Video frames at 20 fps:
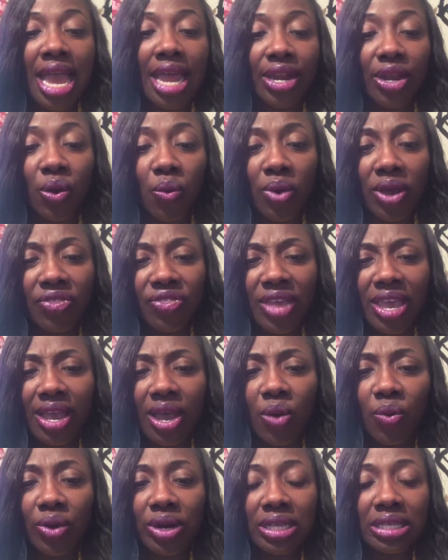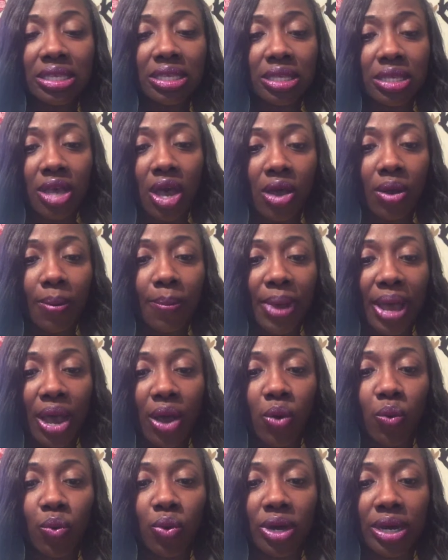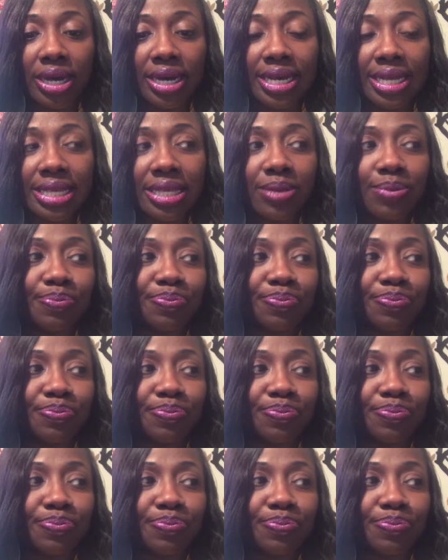Now, one thing I wanted to talk about was